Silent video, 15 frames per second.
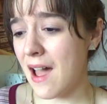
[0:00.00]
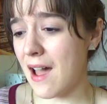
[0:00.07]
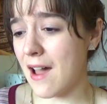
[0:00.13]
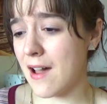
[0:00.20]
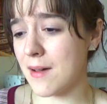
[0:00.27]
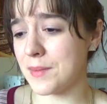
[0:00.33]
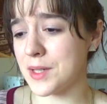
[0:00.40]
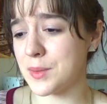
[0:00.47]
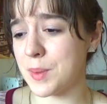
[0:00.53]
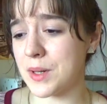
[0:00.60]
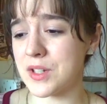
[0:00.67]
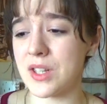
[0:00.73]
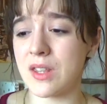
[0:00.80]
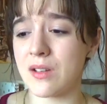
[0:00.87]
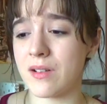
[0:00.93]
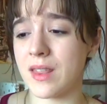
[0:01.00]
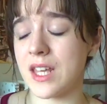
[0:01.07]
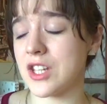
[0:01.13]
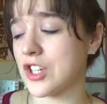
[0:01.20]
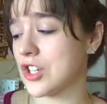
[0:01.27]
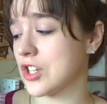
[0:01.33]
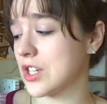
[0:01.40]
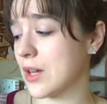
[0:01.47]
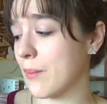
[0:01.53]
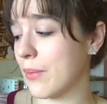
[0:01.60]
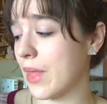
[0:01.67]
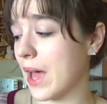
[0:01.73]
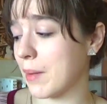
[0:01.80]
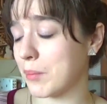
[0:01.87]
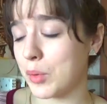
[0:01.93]
especially the relationship
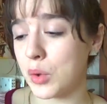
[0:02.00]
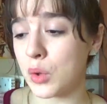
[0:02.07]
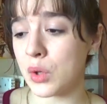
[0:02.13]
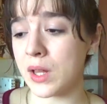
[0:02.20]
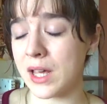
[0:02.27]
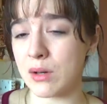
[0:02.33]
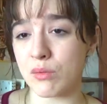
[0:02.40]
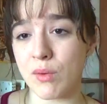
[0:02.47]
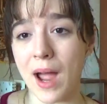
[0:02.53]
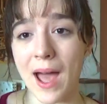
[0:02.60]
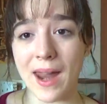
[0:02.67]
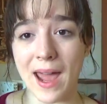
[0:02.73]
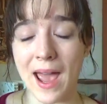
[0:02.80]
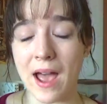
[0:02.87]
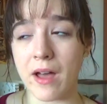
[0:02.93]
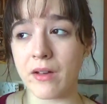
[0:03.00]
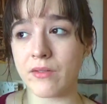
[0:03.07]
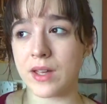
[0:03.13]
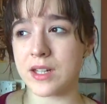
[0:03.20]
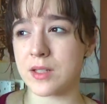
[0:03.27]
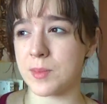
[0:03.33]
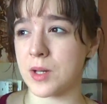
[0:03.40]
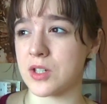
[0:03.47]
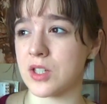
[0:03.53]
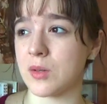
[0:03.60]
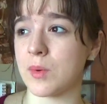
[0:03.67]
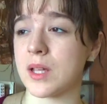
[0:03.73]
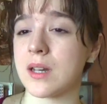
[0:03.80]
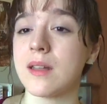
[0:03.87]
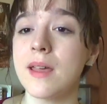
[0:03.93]
that Mole and Rat have, and especially
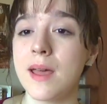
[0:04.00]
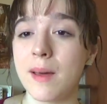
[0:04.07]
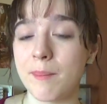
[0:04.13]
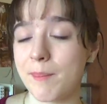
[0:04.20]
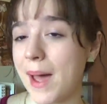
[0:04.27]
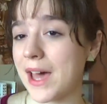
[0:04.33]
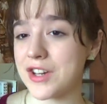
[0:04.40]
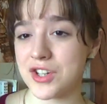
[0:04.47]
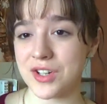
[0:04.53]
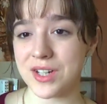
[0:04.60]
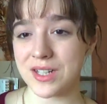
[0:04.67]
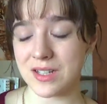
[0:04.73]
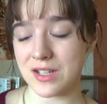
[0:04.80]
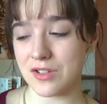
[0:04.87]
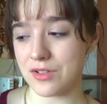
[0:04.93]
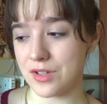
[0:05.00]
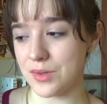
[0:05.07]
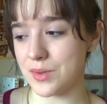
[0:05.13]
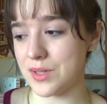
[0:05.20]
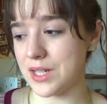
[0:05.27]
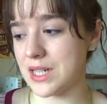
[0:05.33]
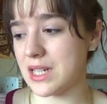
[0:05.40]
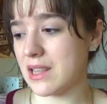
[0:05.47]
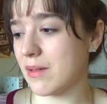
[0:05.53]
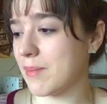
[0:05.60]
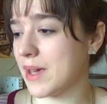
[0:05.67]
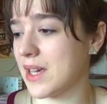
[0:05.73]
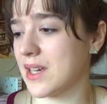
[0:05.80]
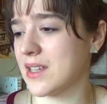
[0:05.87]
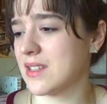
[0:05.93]
when Badger is introduced into the
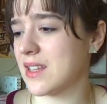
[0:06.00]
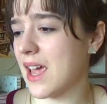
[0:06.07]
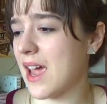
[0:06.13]
mix,